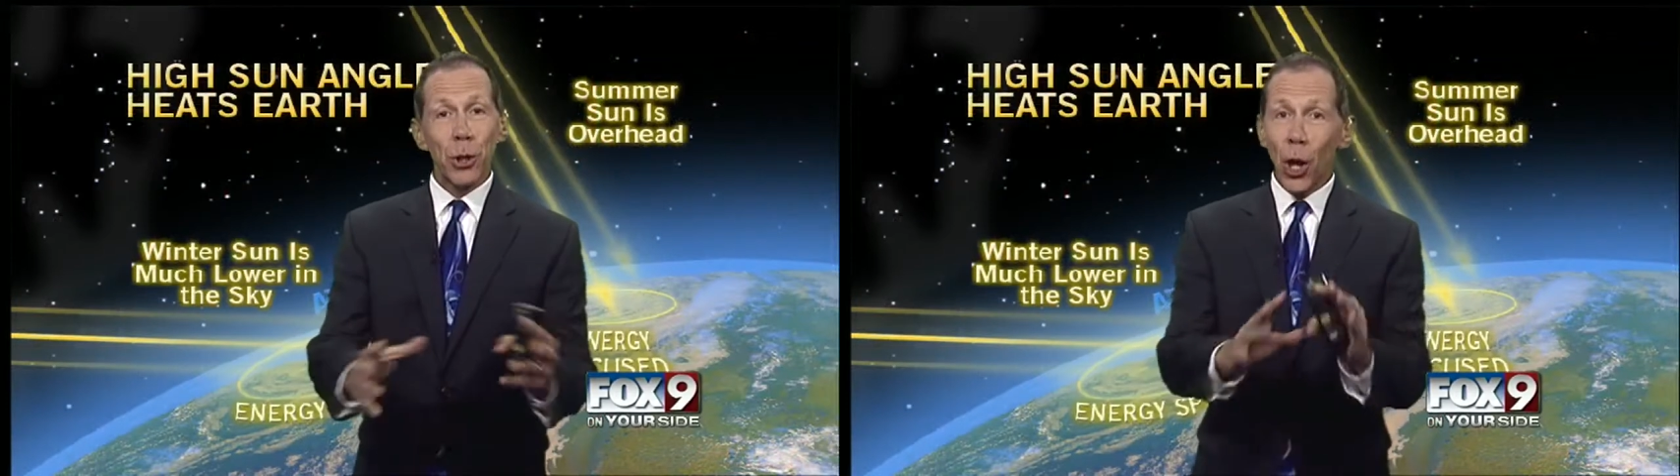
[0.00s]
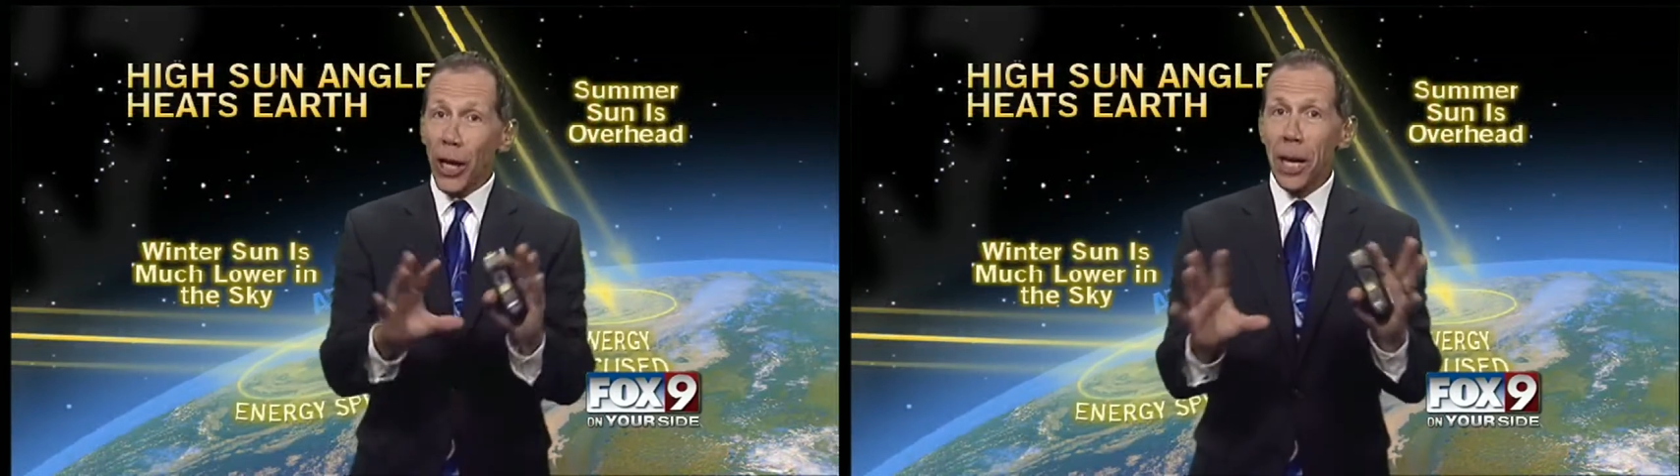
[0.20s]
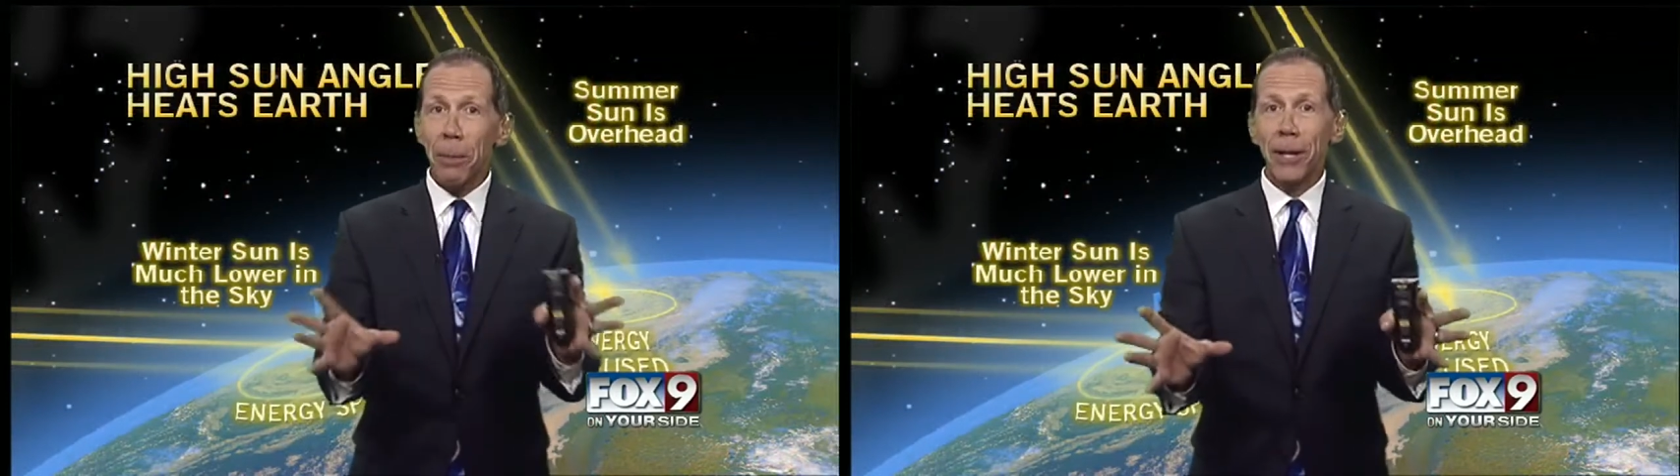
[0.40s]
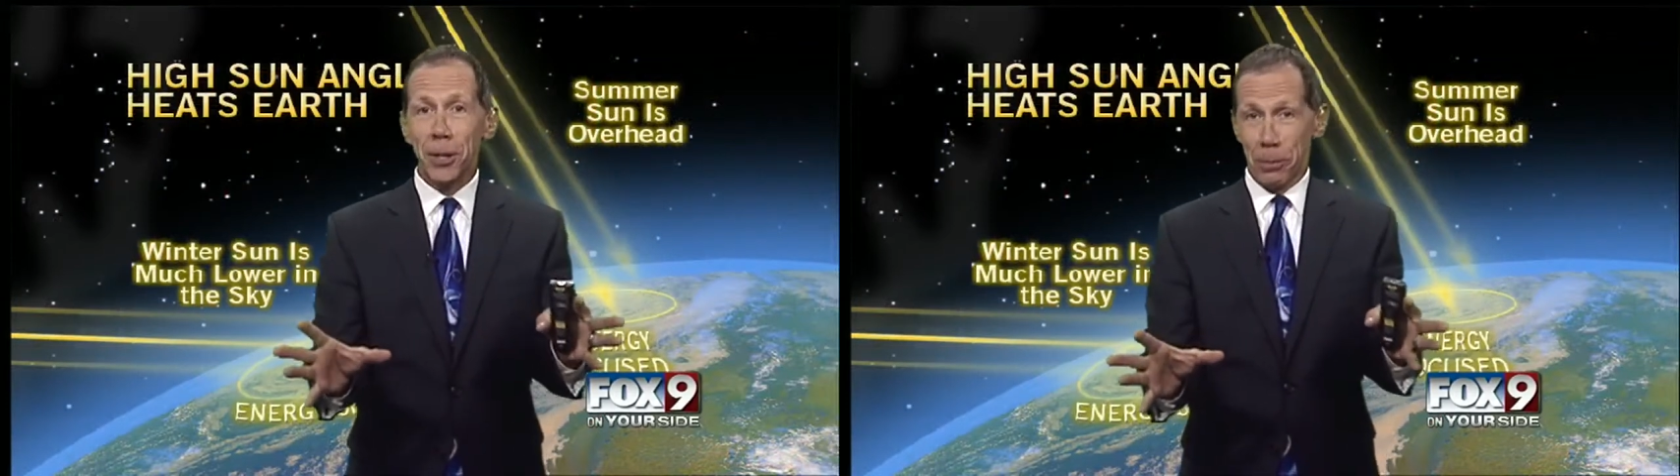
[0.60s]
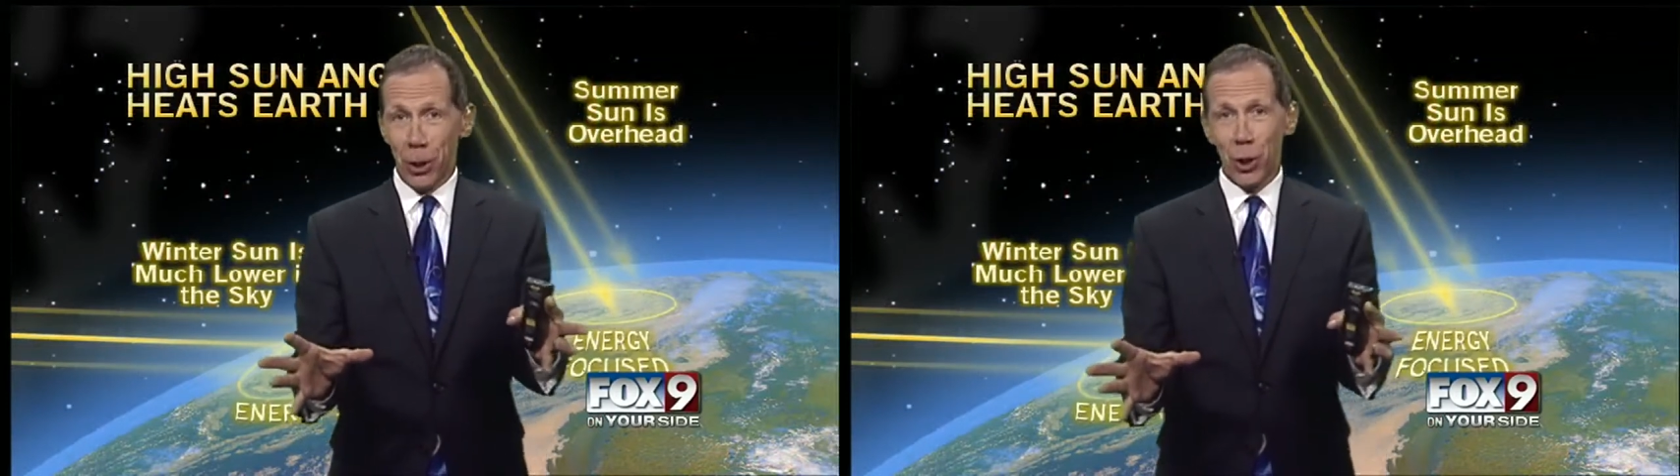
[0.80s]
talking about
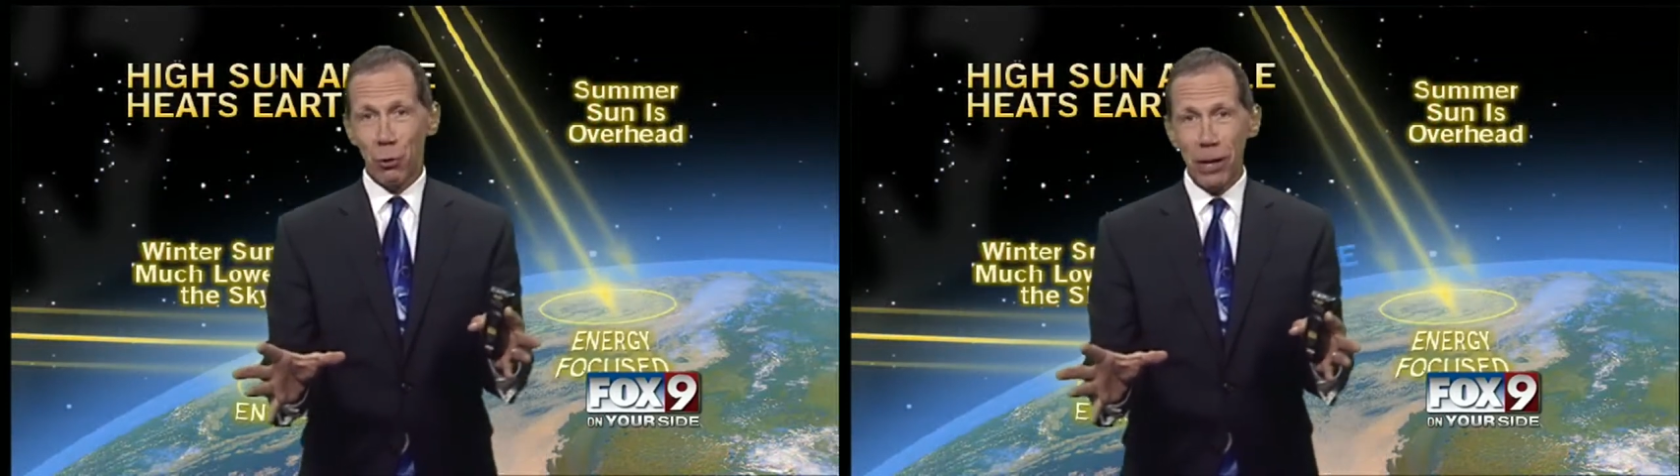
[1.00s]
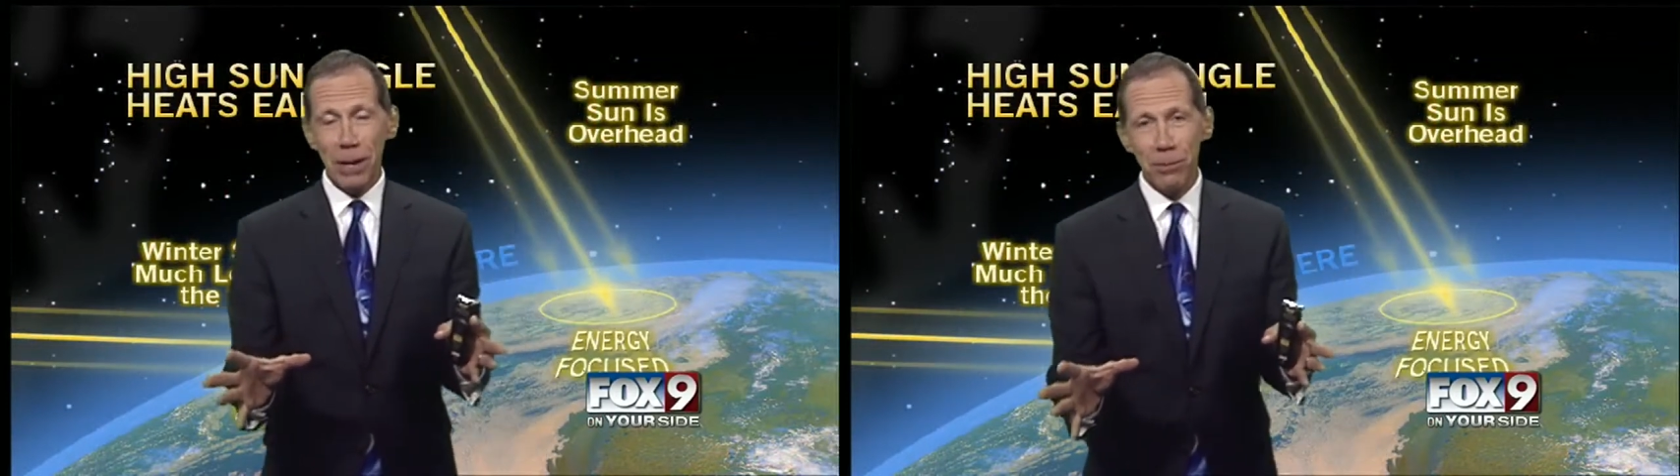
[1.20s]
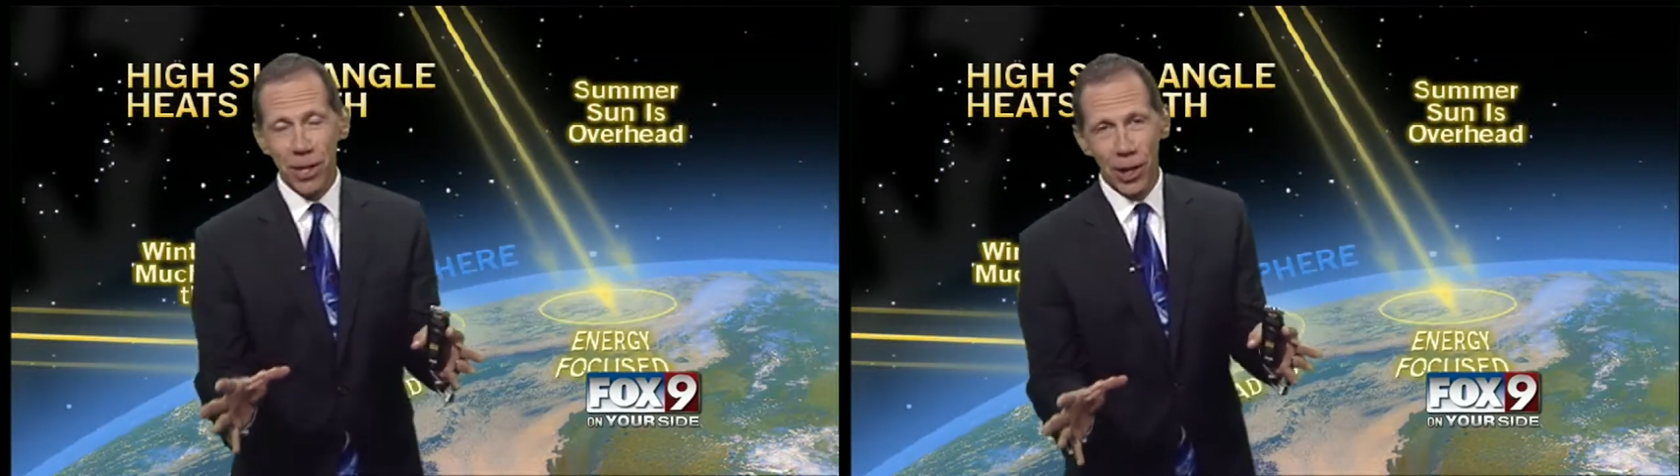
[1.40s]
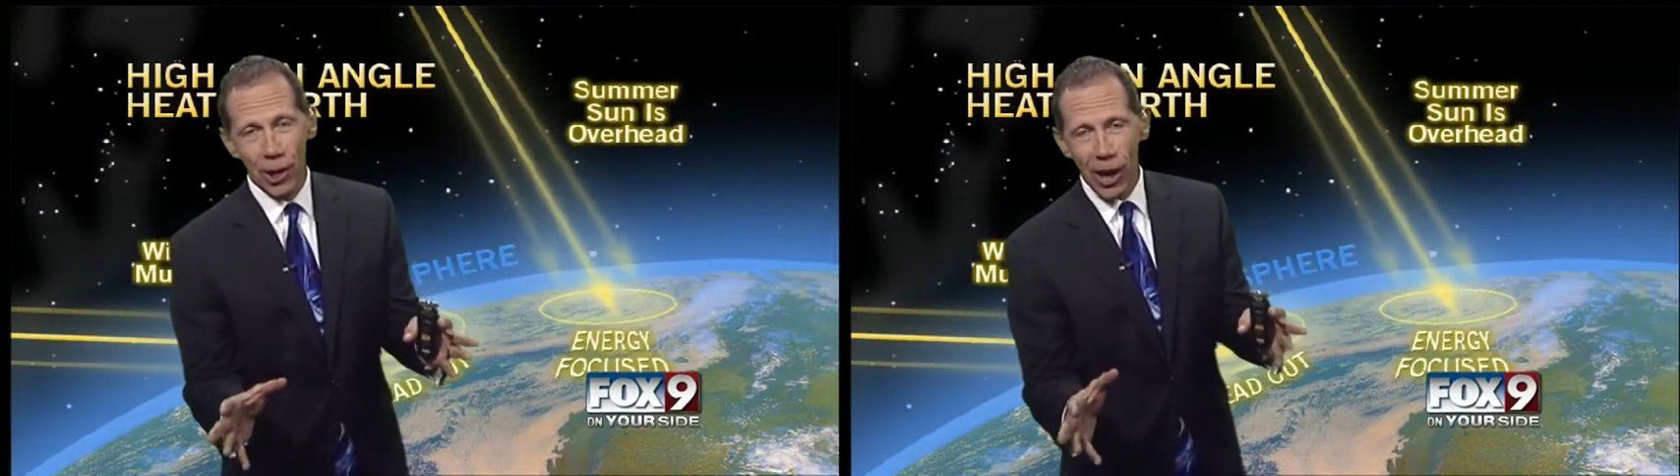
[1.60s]
some extremes here.